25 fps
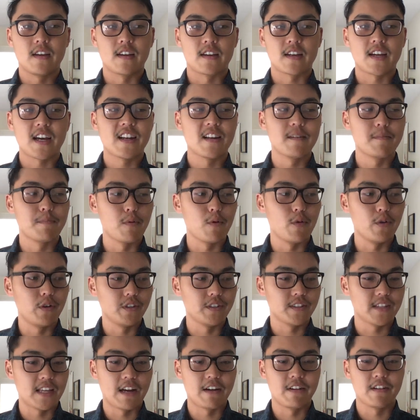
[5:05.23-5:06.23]
kind of
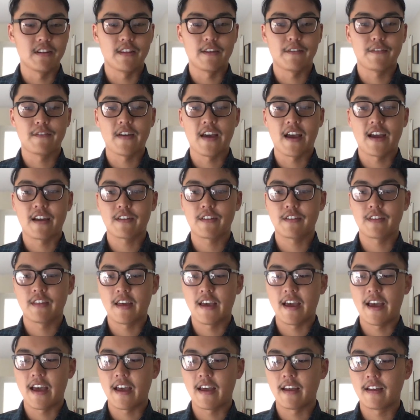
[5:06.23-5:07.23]
boils down to the fact
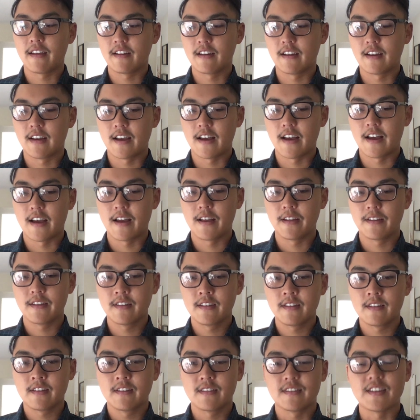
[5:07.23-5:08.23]
that
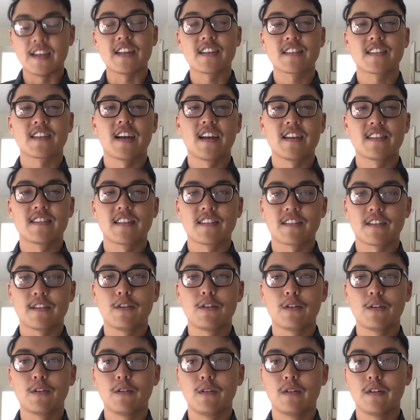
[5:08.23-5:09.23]
data science as a
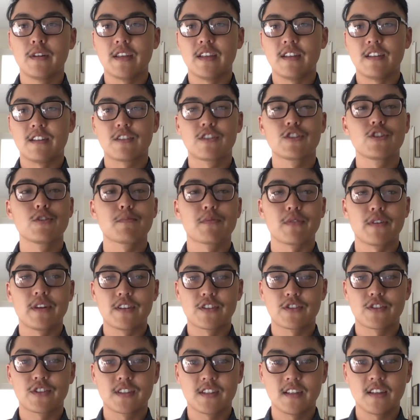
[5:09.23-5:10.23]
whole is super
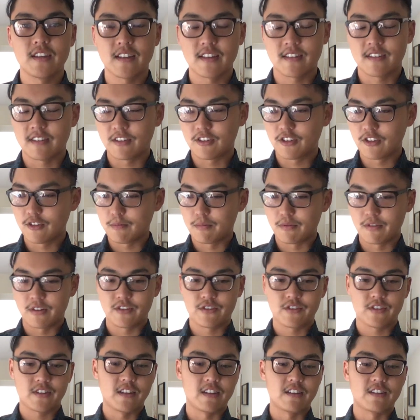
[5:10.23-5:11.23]
interesting. It's a super
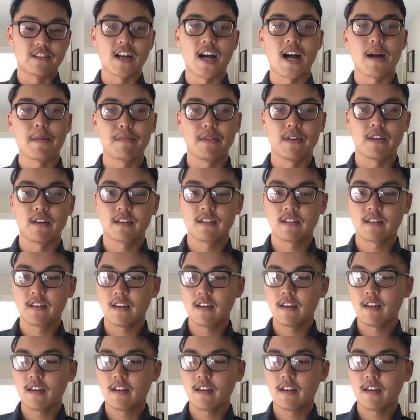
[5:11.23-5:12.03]
interesting topic.